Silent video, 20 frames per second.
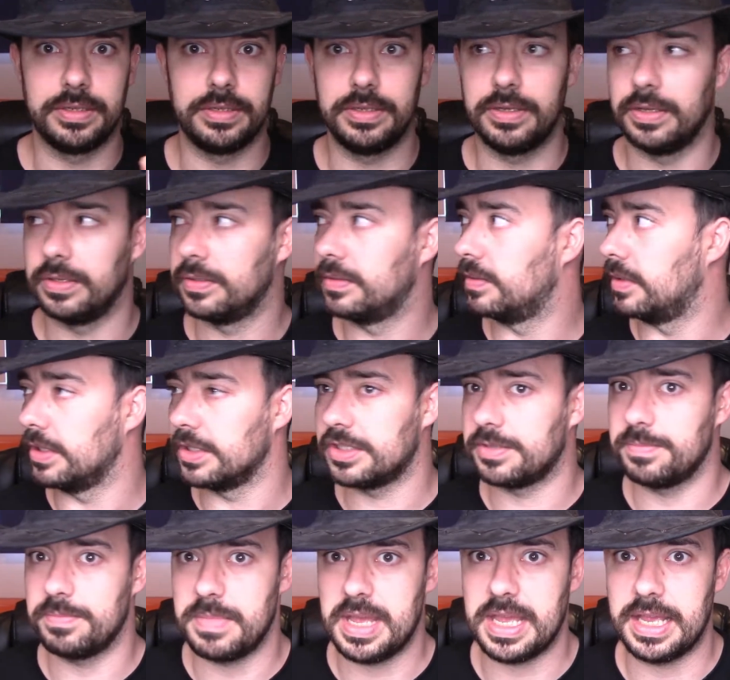Goodness
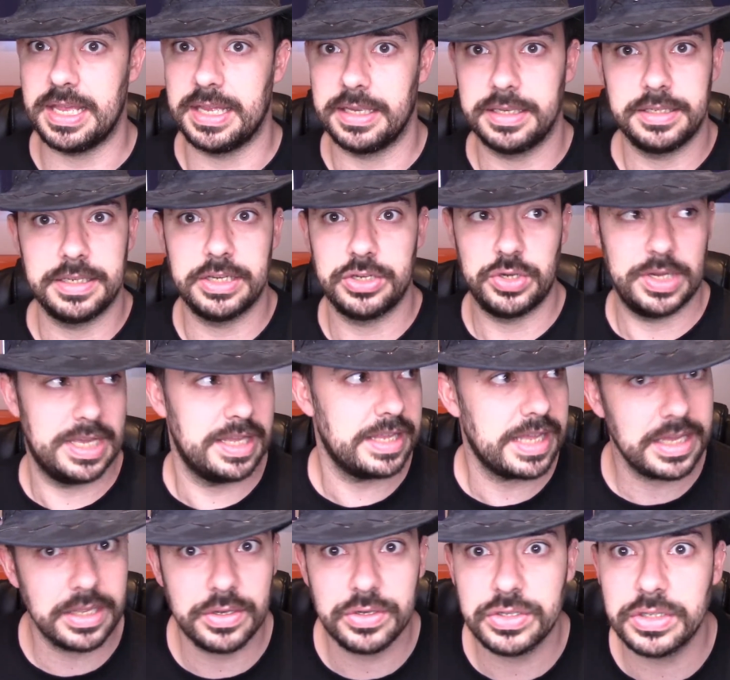me. Did you hear
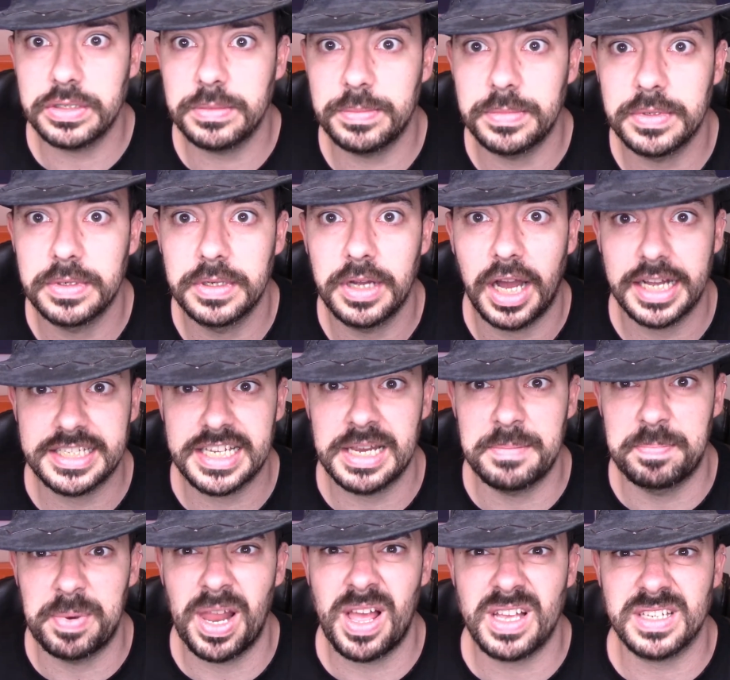that, YouTube? I
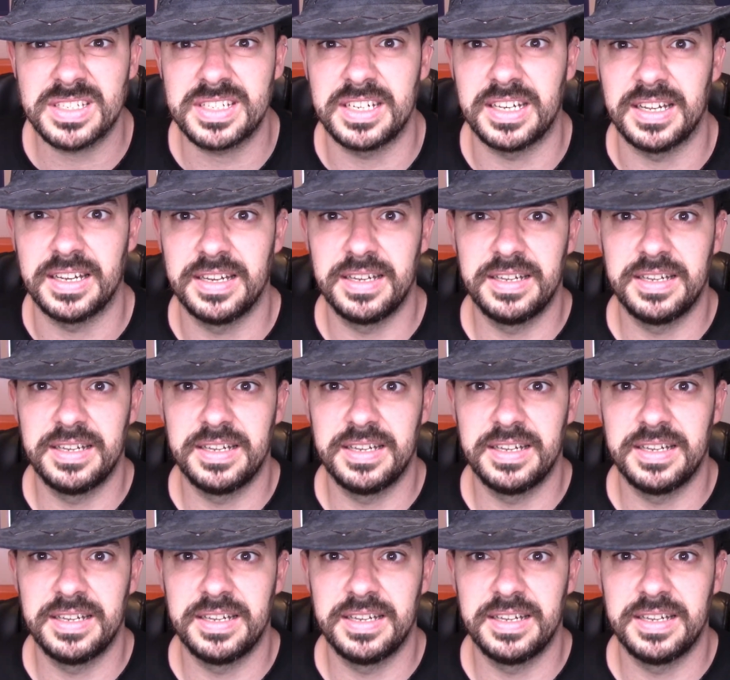said blaster.